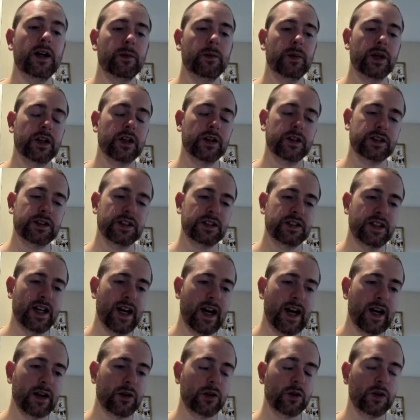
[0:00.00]
because it
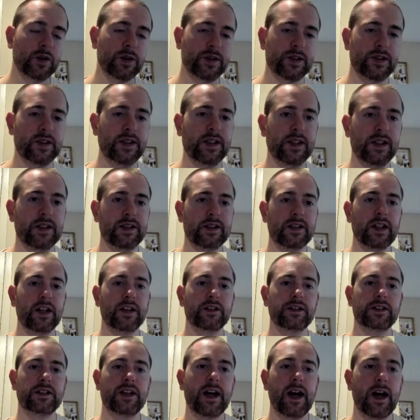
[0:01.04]
tackles the
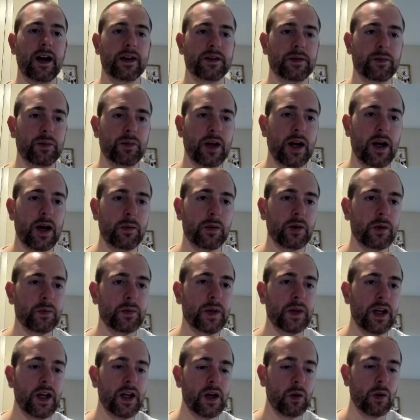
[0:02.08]
sales tax problem,
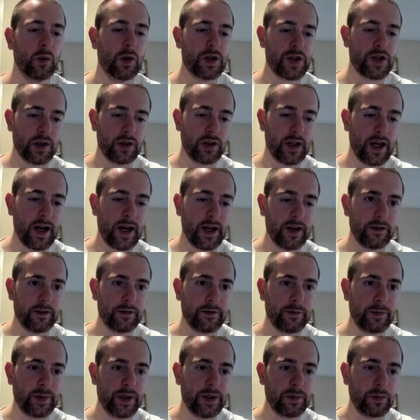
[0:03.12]
which a lot
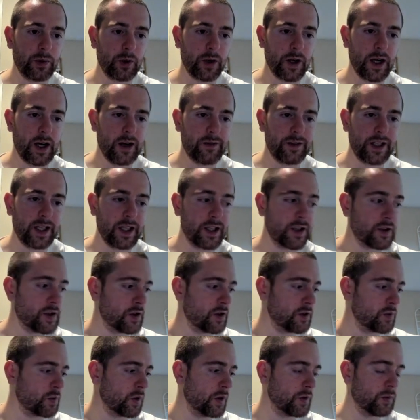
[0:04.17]
of people are having
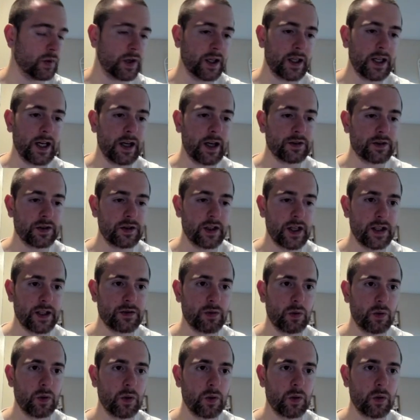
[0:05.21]
issues with right now. So that's
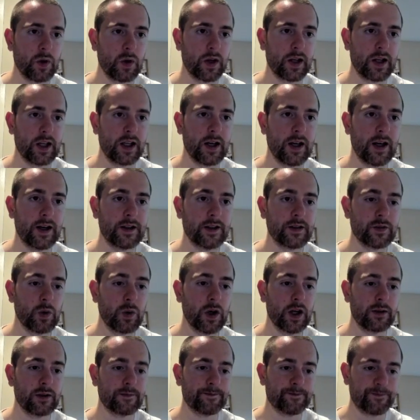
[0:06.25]
what we're working on as
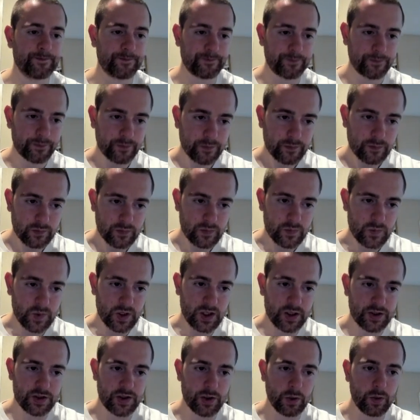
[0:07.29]
well.
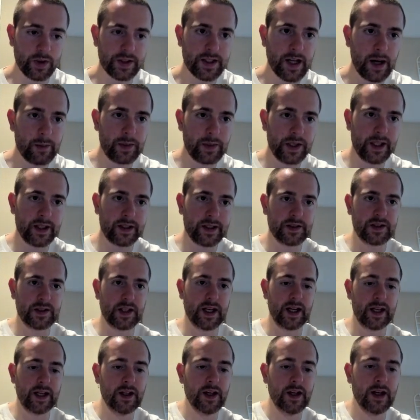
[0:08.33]
So with that being
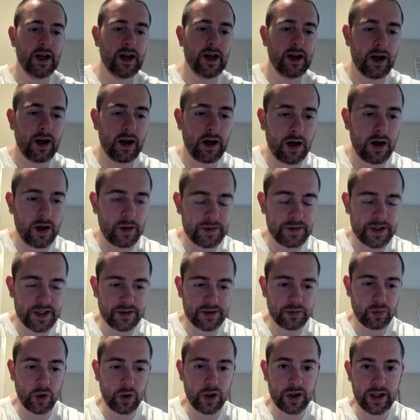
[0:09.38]
said,
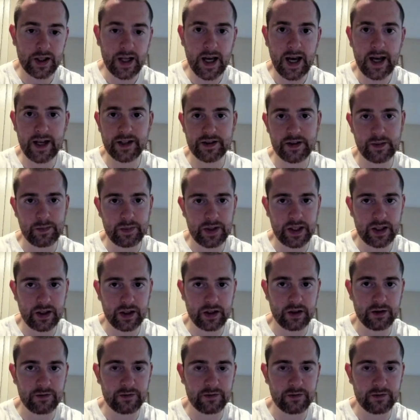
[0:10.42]
this one hasn't been a